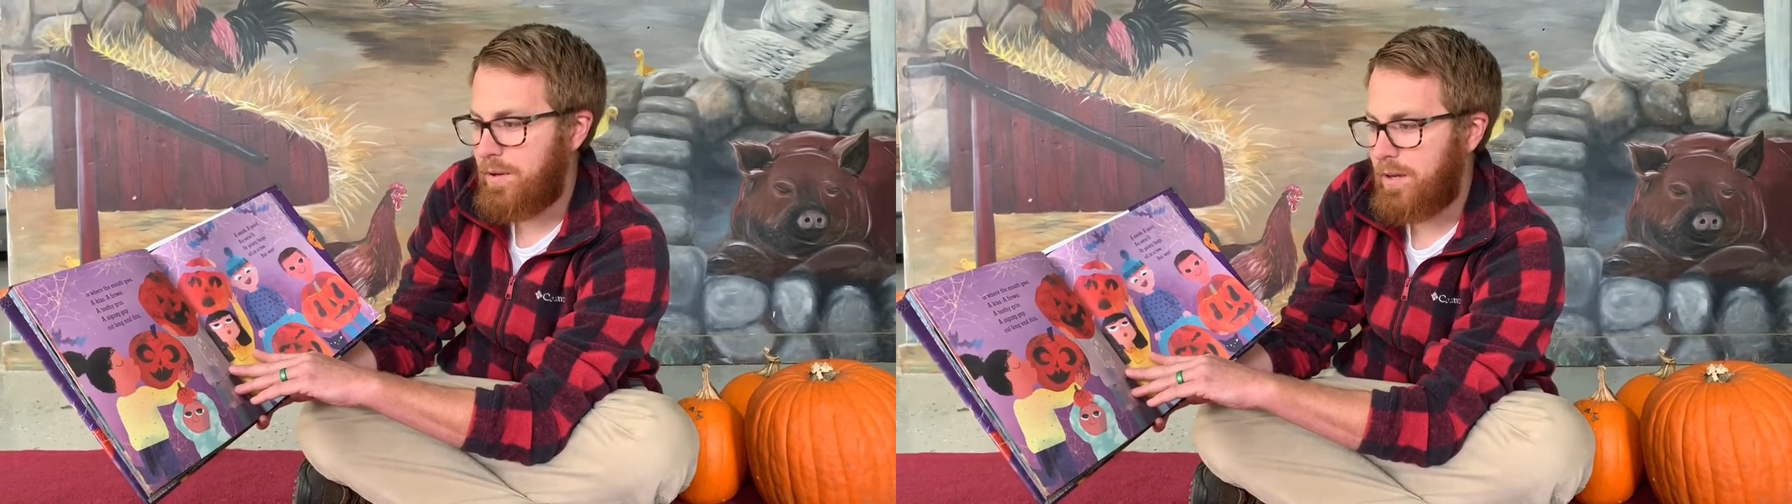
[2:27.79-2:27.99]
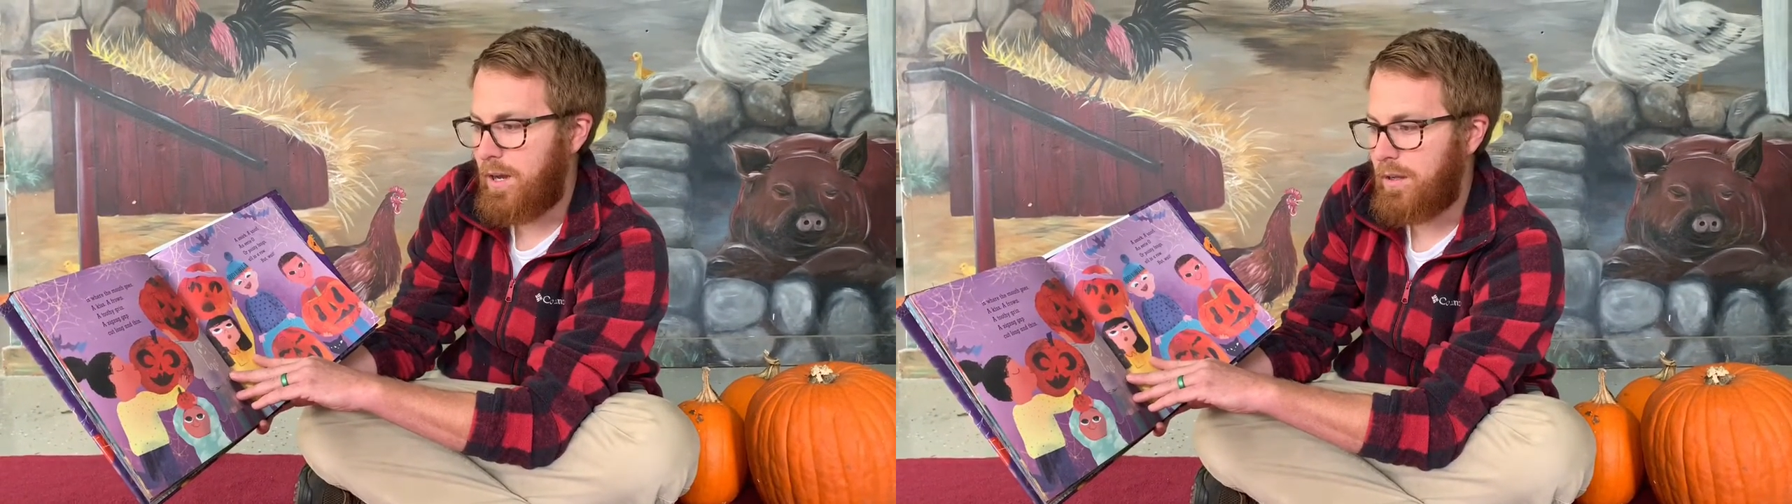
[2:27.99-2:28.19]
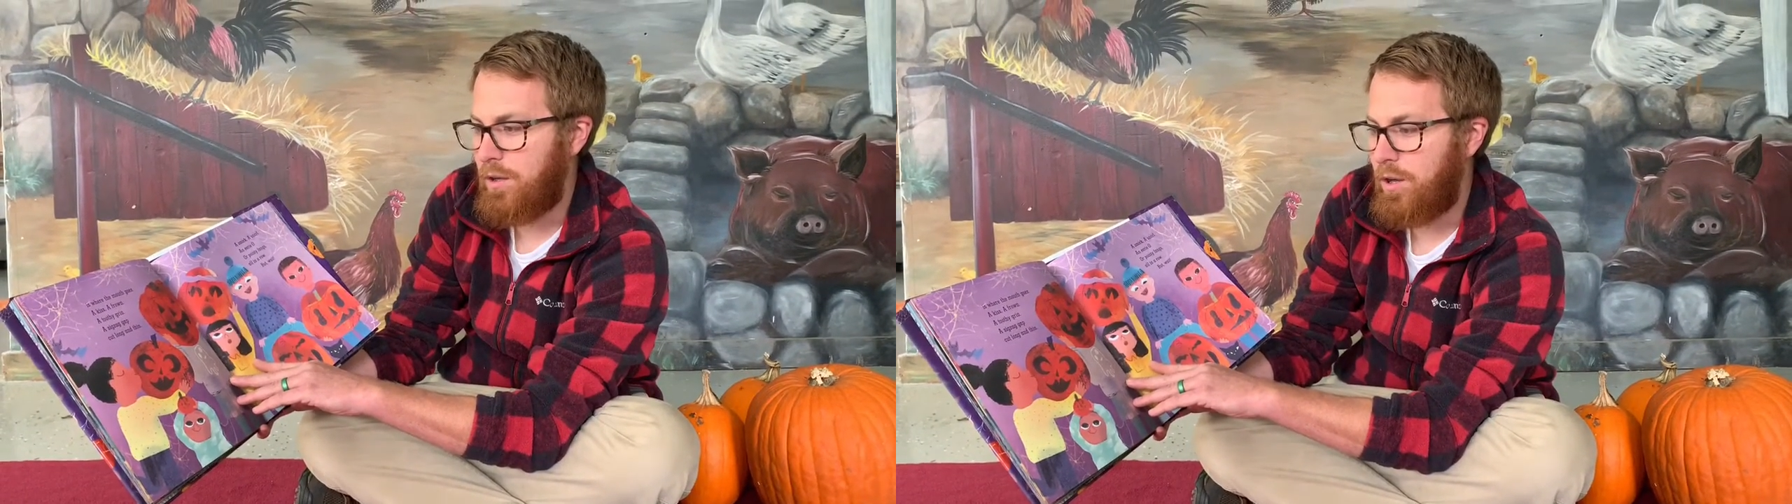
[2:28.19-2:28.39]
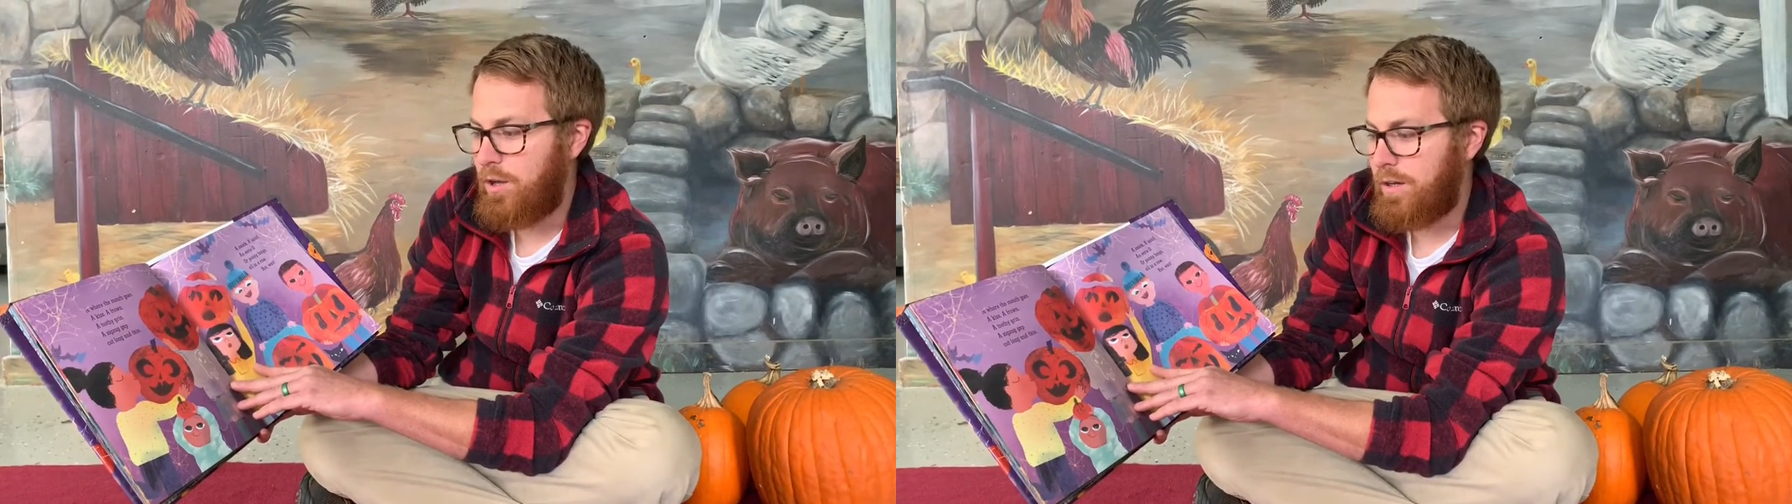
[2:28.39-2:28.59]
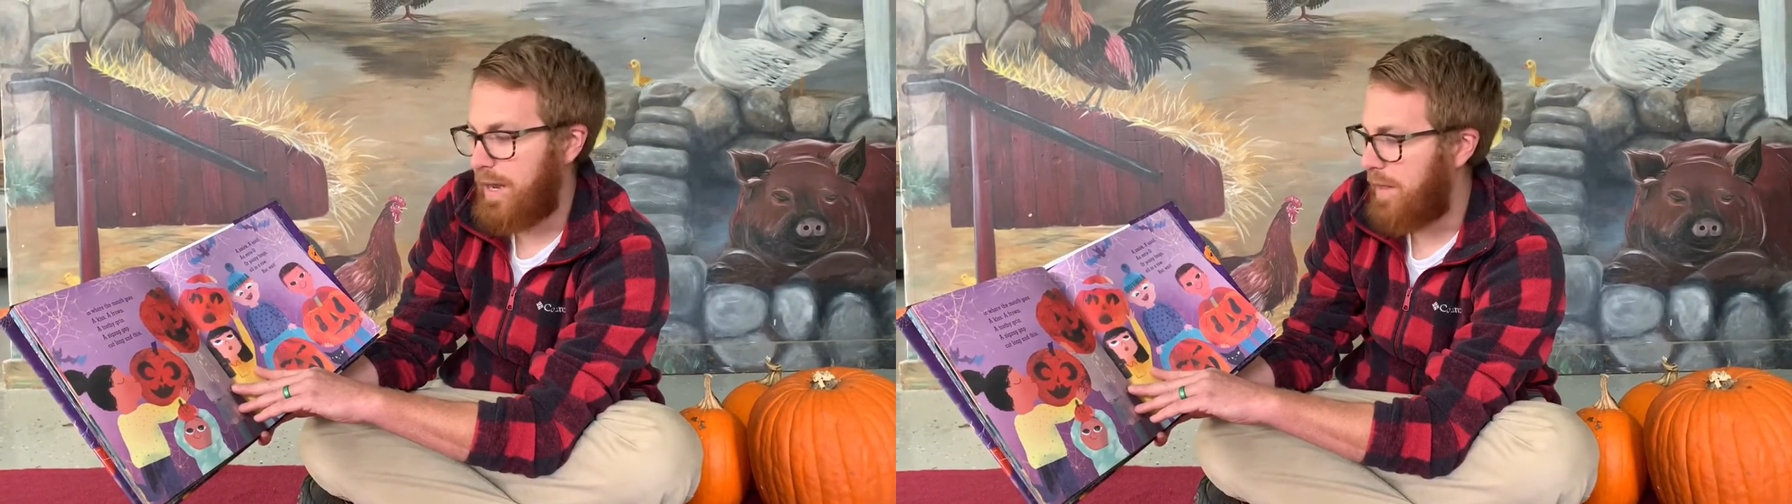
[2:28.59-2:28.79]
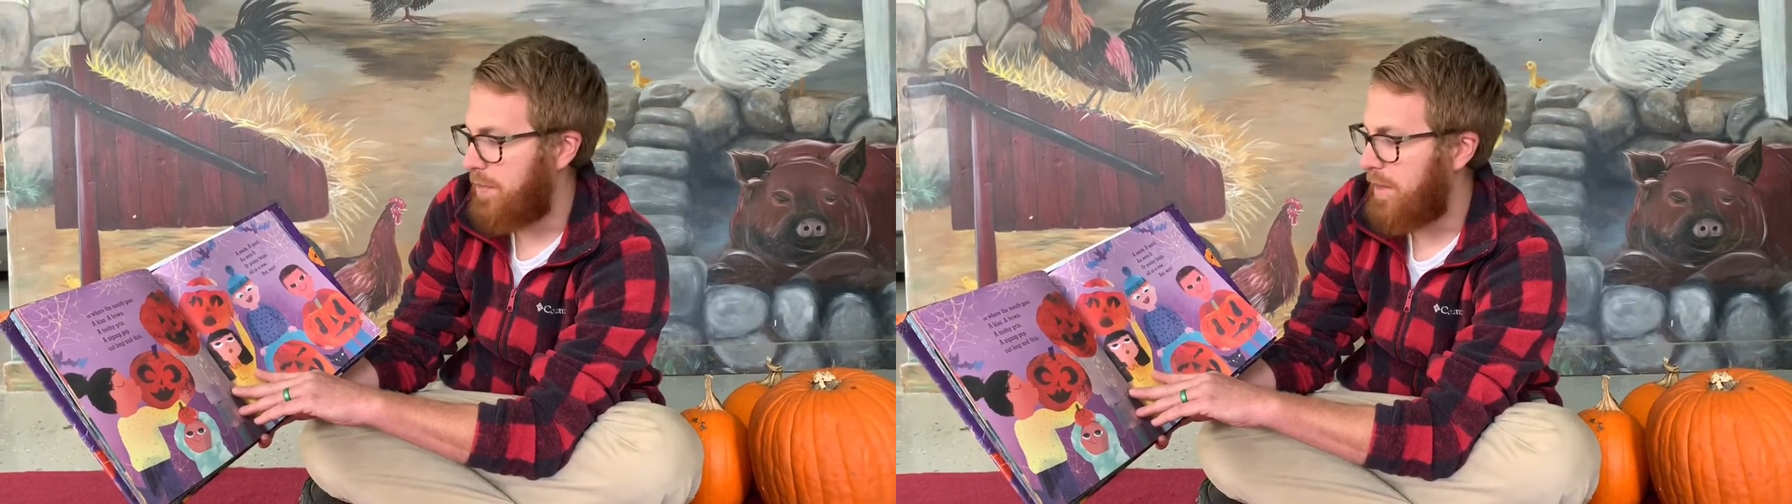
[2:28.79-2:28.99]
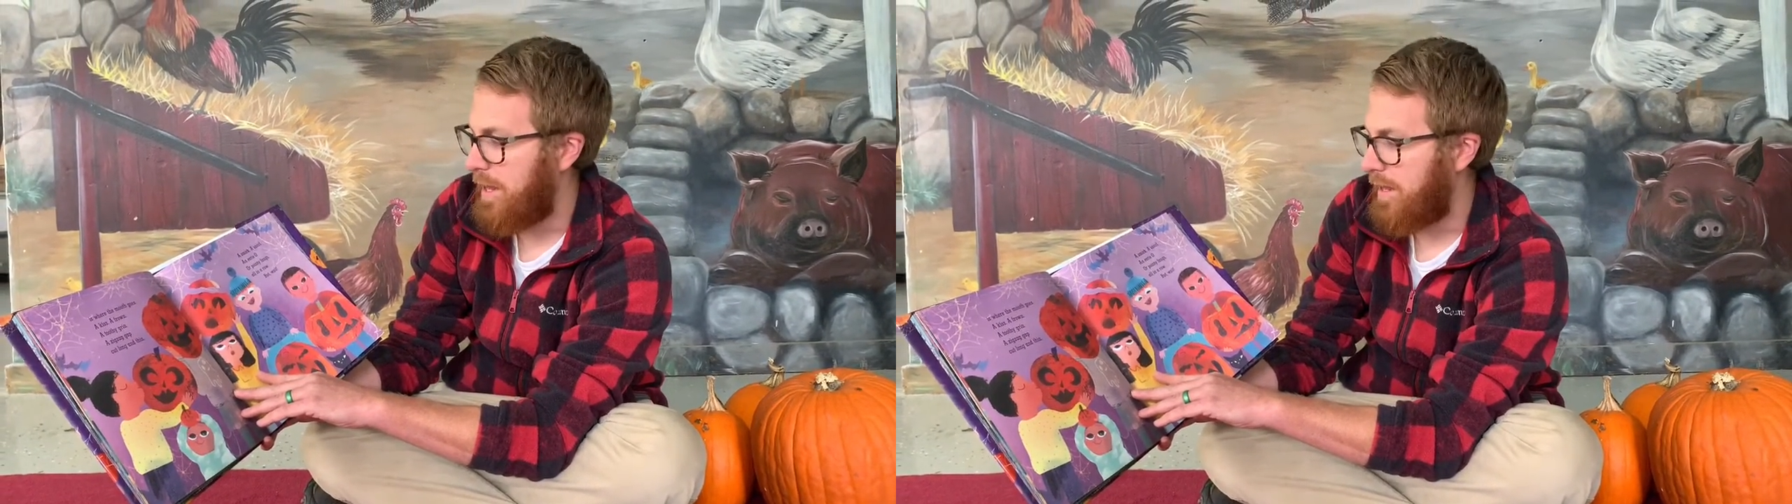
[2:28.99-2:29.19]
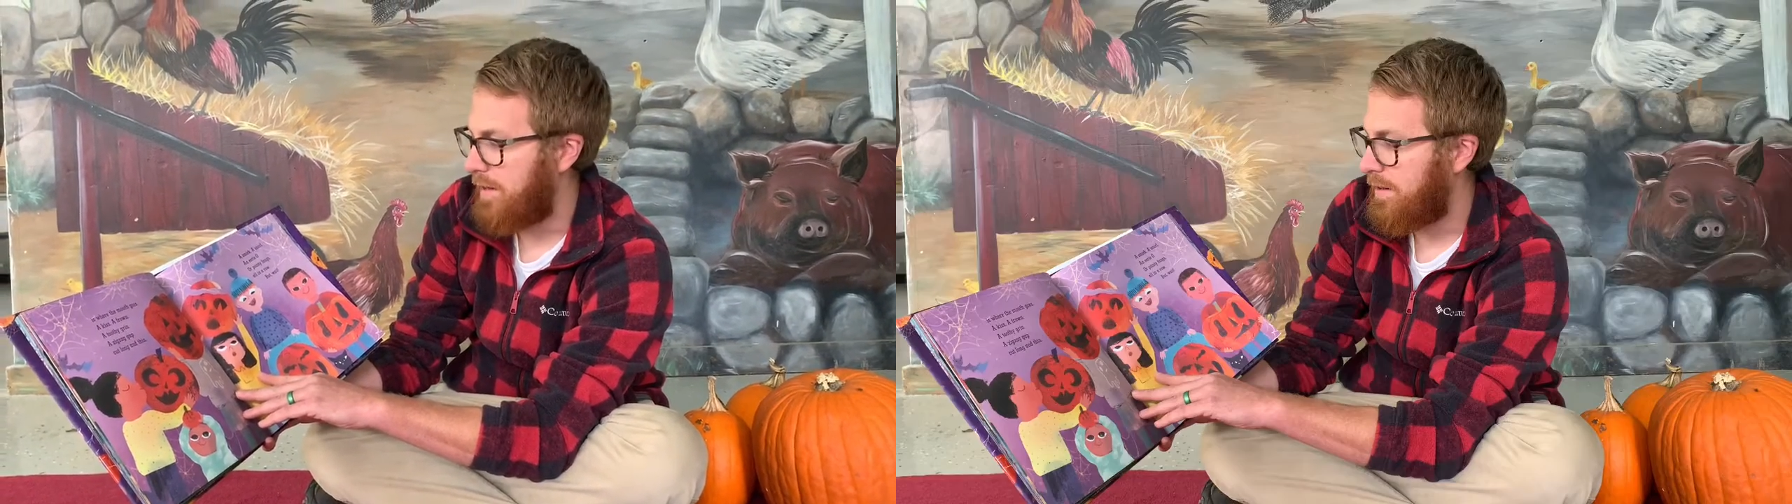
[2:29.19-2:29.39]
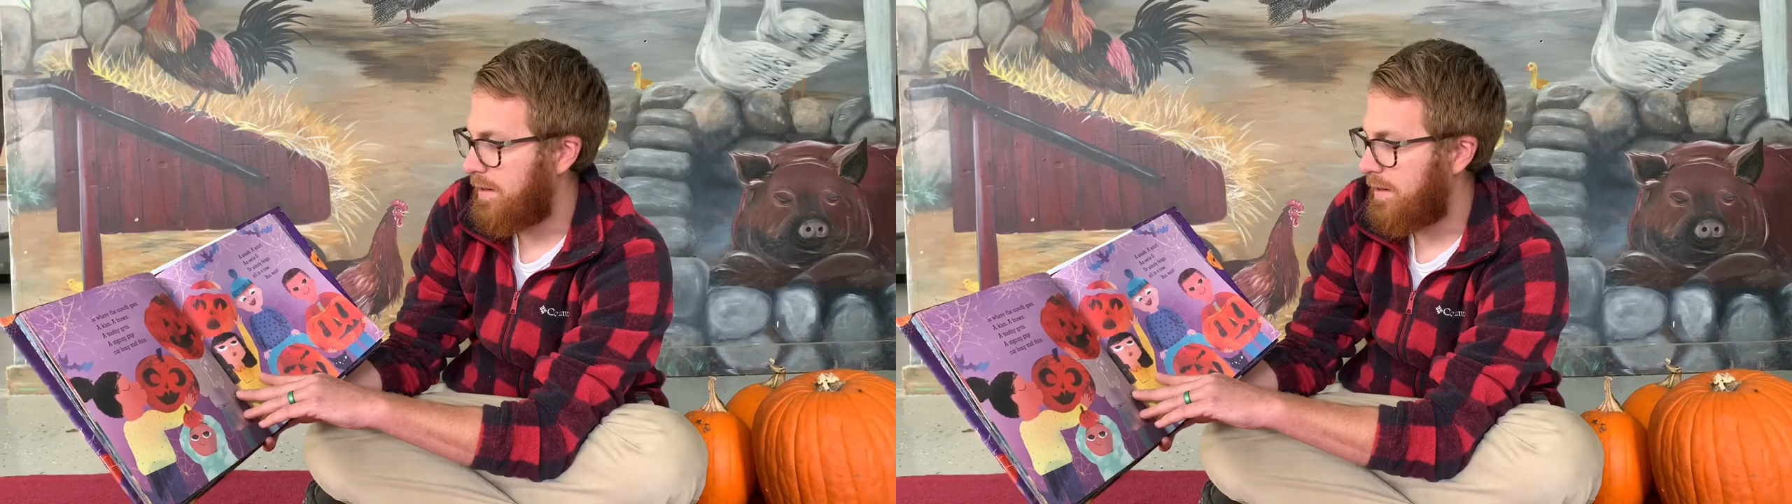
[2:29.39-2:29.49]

cut long and thin,